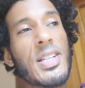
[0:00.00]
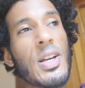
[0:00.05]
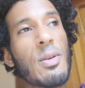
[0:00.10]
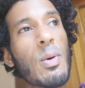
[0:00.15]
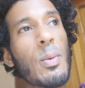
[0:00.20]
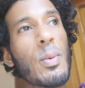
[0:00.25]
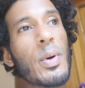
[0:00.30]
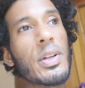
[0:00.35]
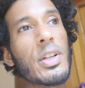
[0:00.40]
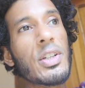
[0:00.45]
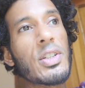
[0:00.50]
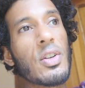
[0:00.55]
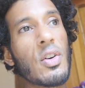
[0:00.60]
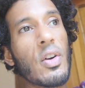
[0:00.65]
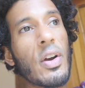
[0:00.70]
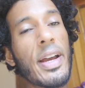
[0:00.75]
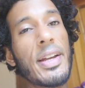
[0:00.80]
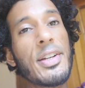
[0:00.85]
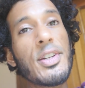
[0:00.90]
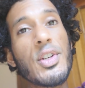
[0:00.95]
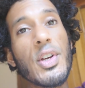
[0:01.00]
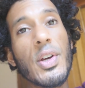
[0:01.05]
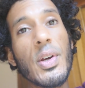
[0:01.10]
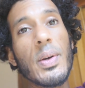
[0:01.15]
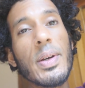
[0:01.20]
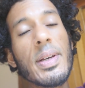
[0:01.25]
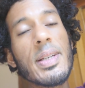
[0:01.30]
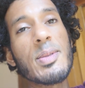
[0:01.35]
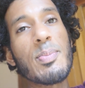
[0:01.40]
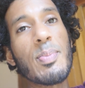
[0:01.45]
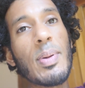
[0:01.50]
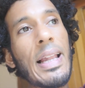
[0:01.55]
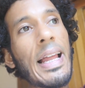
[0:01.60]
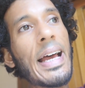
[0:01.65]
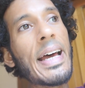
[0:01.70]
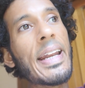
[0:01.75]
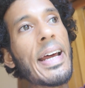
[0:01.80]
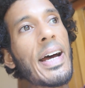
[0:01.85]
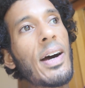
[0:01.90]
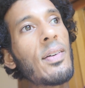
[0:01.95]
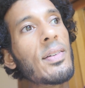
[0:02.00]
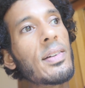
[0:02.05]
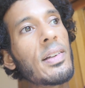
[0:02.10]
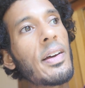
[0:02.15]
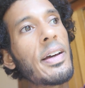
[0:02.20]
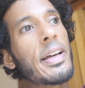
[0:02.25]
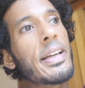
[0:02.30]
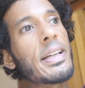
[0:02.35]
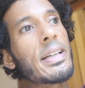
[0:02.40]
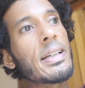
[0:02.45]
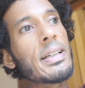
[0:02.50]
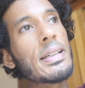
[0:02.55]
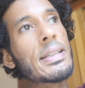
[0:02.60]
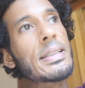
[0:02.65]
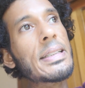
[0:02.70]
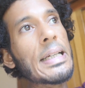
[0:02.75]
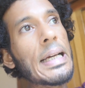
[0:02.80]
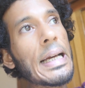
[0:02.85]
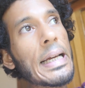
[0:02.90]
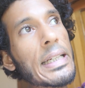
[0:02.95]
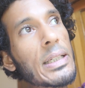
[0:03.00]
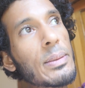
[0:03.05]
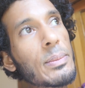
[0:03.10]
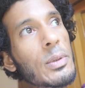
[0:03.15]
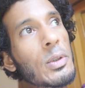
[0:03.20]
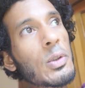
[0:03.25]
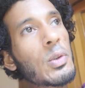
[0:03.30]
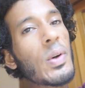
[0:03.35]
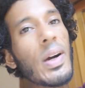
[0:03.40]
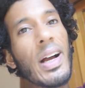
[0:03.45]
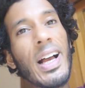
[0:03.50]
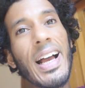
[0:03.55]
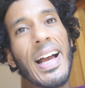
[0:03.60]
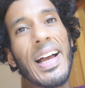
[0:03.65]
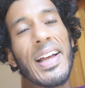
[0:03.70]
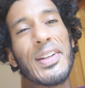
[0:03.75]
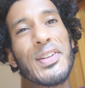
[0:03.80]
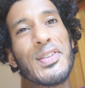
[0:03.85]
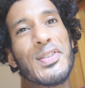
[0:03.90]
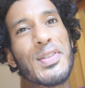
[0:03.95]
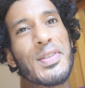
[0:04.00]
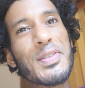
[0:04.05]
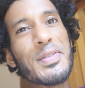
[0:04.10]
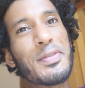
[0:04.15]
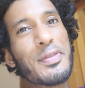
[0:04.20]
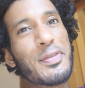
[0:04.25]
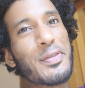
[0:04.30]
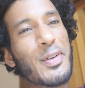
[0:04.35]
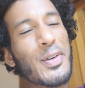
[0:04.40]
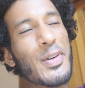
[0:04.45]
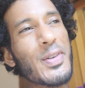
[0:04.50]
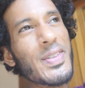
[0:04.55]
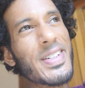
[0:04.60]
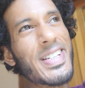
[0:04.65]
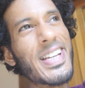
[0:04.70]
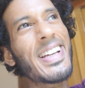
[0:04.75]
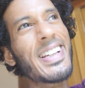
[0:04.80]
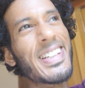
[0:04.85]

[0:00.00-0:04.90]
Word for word: so what we're going to try and do is plan out like an animal and fruit